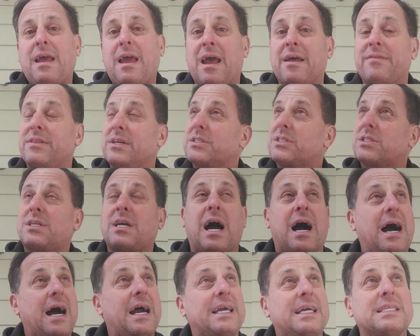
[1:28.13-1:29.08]
And this
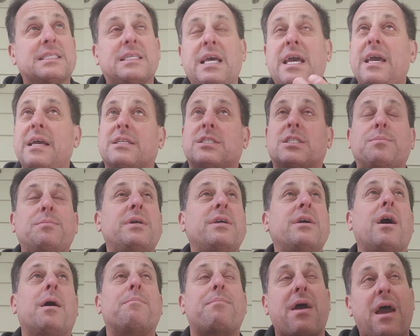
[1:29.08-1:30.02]
guy hits
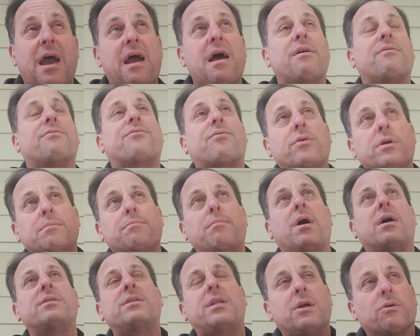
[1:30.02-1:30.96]
me up every
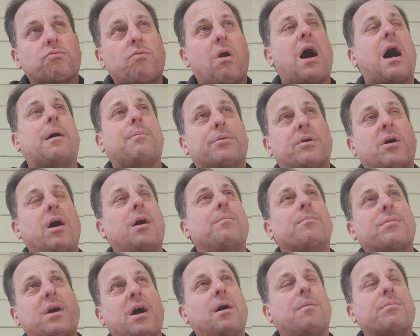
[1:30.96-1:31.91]
Monday. Rob,
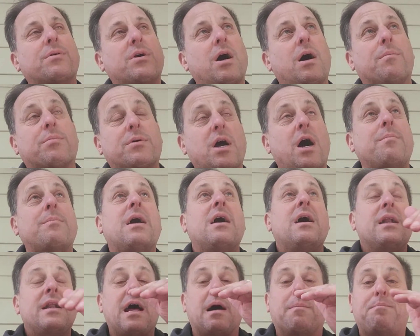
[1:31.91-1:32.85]
come.
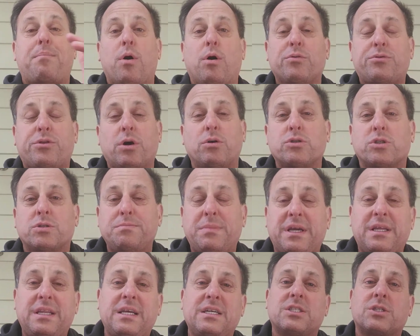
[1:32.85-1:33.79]
Now, both those
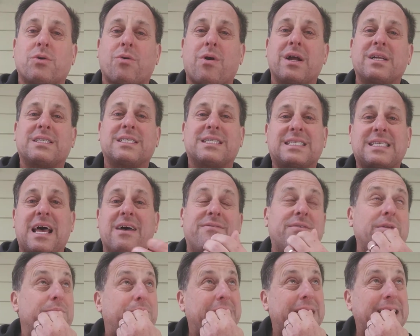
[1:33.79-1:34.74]
meetings are at
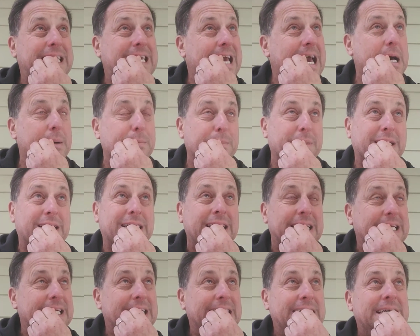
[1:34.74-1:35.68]
7 p.m.
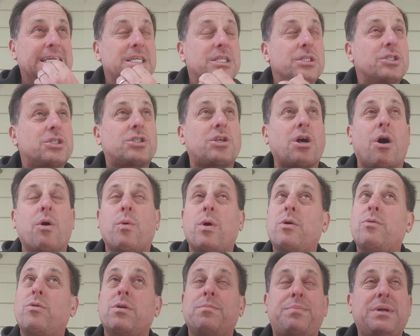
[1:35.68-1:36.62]
So
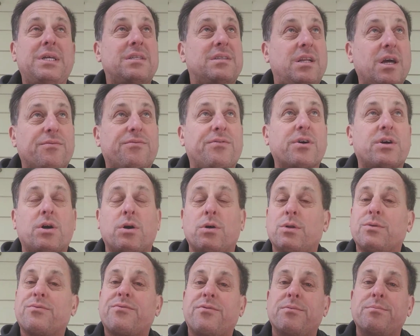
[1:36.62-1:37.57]
it would be
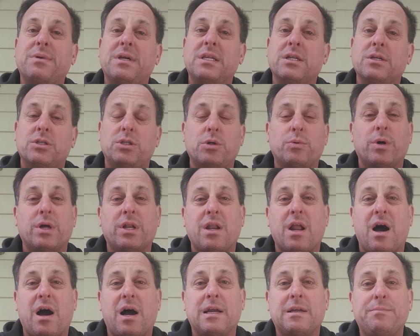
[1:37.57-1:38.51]
difficult for me to do a
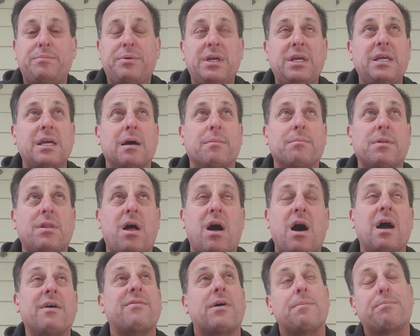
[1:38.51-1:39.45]
9 p.m.
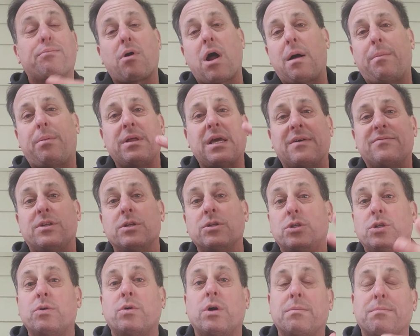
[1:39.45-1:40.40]
live. I'd probably have to
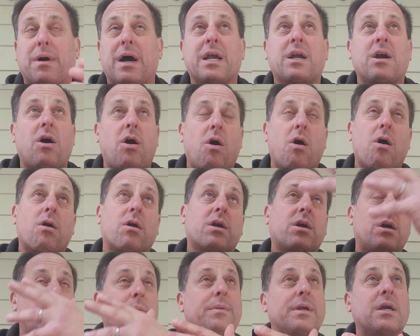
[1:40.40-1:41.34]
do it in my car
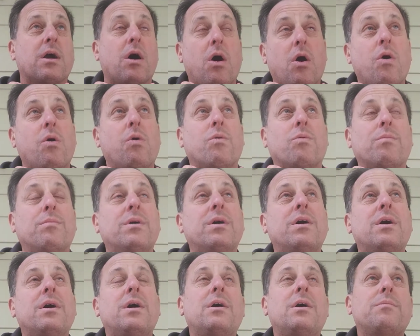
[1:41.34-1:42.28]
coming home
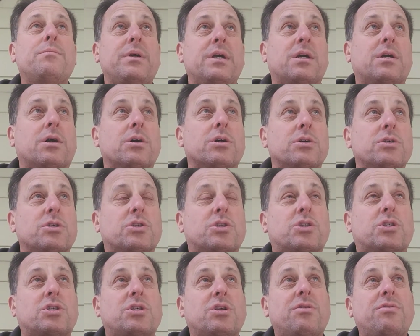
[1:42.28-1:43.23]

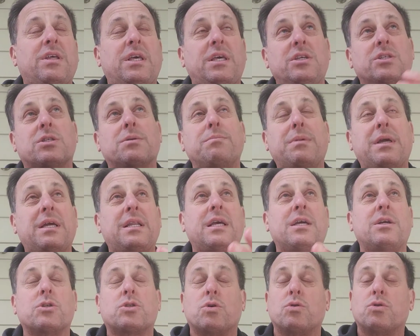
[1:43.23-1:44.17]
because these
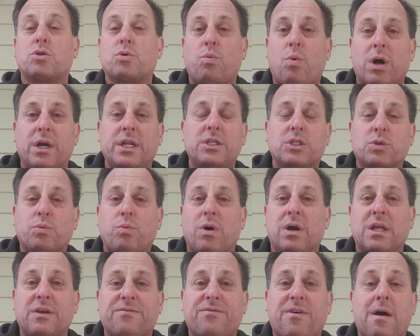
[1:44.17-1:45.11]
meetings are 20,
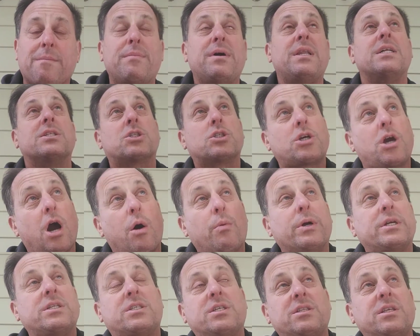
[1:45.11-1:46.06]
25 minutes.
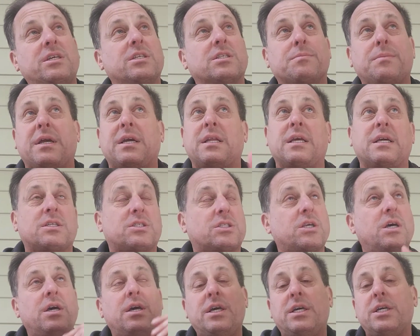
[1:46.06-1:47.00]
Going to these
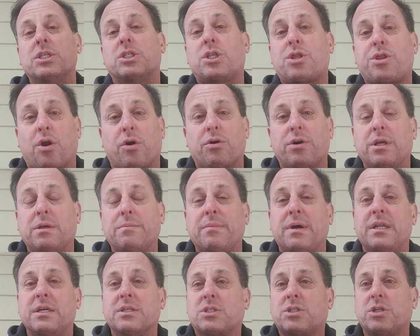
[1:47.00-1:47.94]
meetings is 30
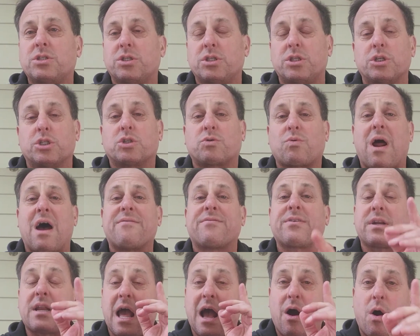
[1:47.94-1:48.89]
minutes because of the
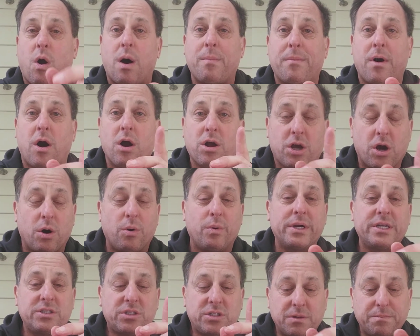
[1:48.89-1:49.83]
traffic. Now, I'm
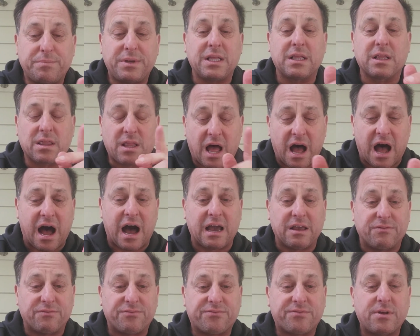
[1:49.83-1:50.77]
going to be
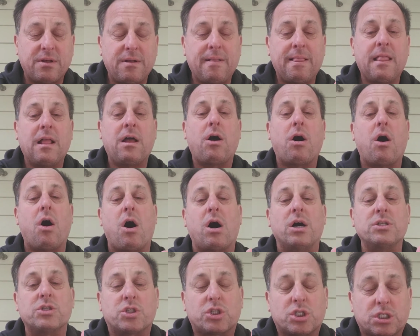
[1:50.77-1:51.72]
live
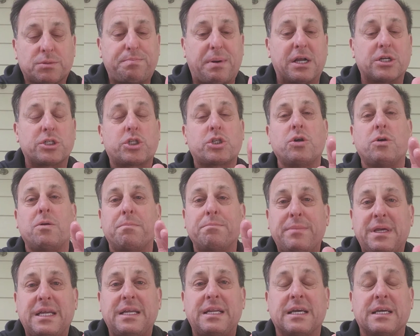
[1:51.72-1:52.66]
on special
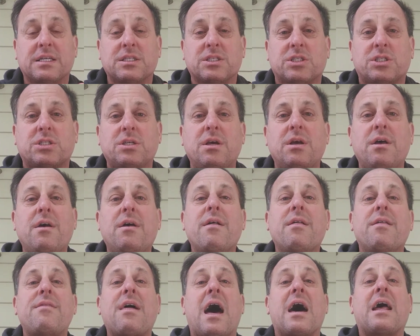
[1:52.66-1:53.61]
meetings
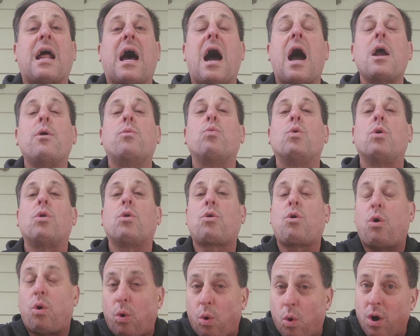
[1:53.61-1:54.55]
that I will
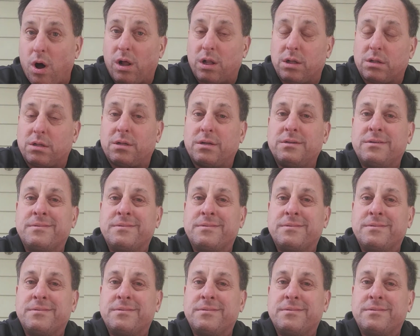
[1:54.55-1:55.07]
call.